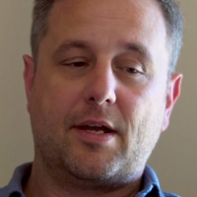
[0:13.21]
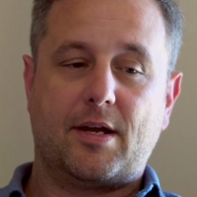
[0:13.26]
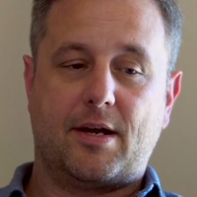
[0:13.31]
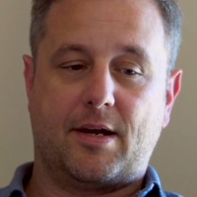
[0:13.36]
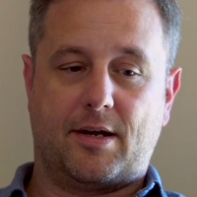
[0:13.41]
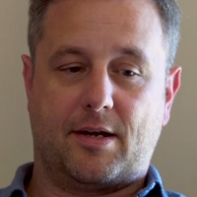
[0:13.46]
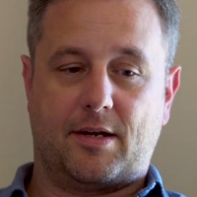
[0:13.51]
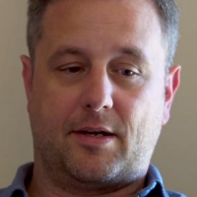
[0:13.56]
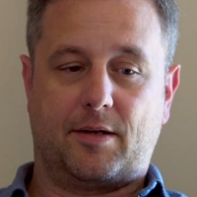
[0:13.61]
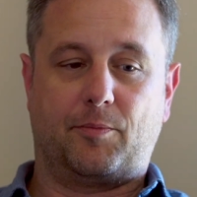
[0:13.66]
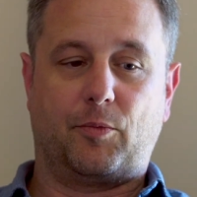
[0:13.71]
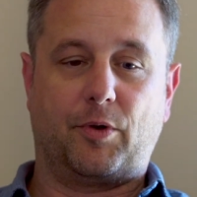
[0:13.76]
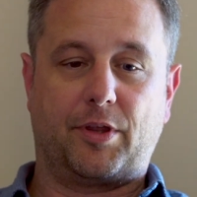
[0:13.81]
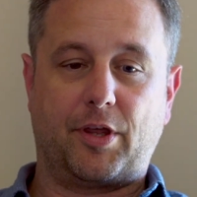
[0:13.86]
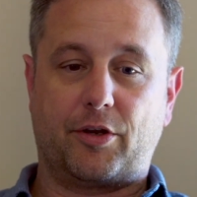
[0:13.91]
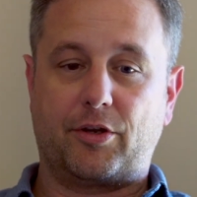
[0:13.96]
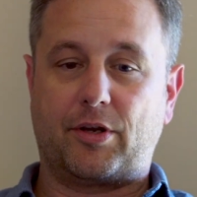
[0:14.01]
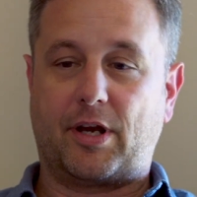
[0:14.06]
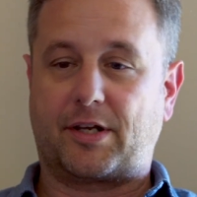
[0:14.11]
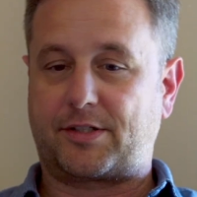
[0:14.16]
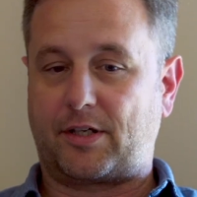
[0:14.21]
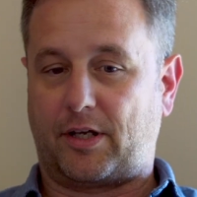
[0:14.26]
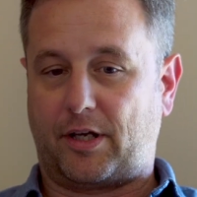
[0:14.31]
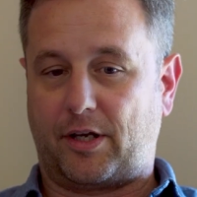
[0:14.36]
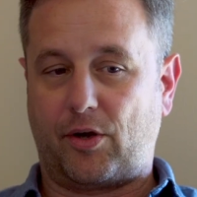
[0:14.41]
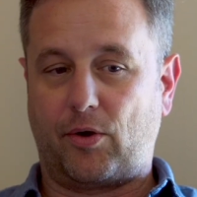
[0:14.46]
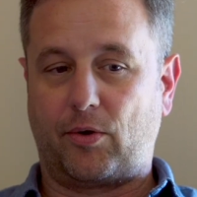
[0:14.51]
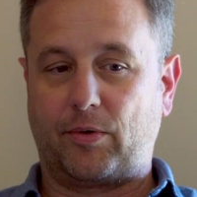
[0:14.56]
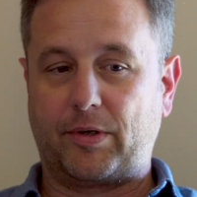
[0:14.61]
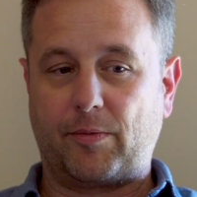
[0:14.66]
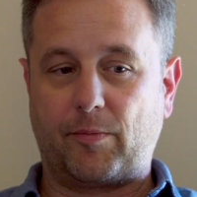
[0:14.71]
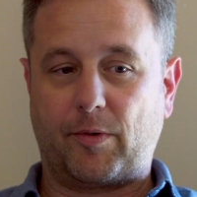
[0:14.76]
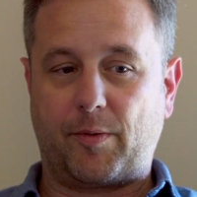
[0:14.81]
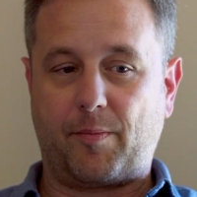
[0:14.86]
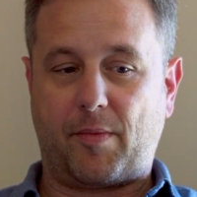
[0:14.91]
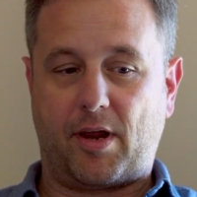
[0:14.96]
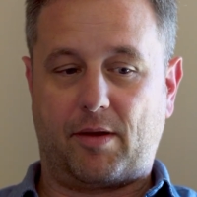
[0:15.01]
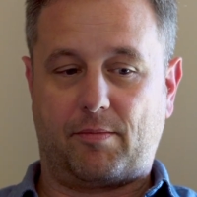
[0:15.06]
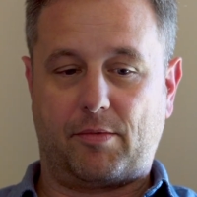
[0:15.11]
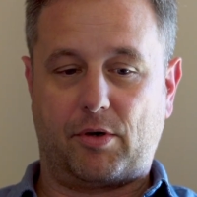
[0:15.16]
without you necessarily knowing what
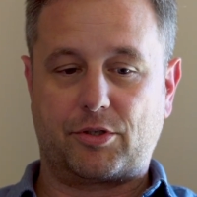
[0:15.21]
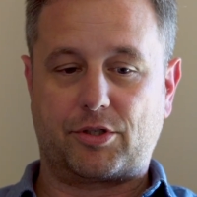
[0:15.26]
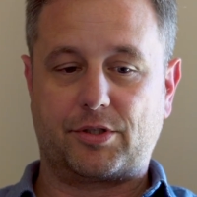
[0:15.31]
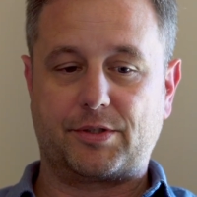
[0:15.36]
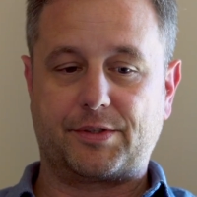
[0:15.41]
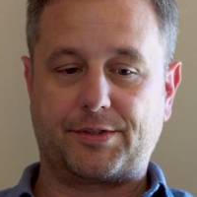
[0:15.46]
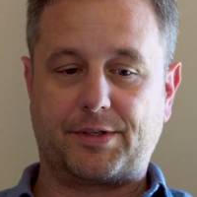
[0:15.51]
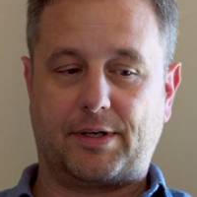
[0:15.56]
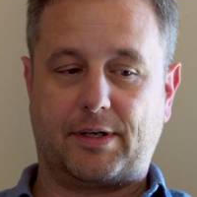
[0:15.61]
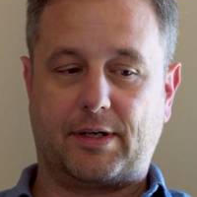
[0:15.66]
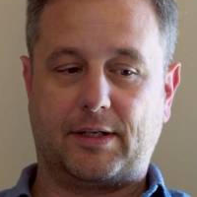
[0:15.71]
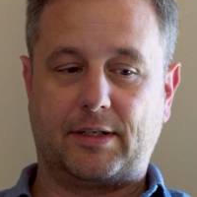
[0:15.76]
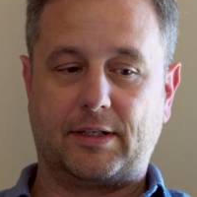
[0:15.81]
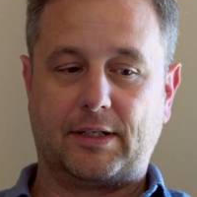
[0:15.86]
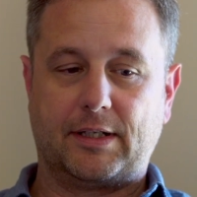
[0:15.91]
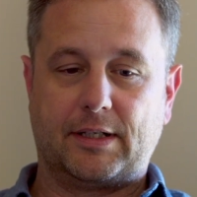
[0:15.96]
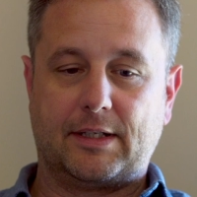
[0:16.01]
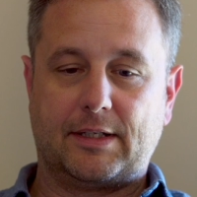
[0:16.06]
my emotions are.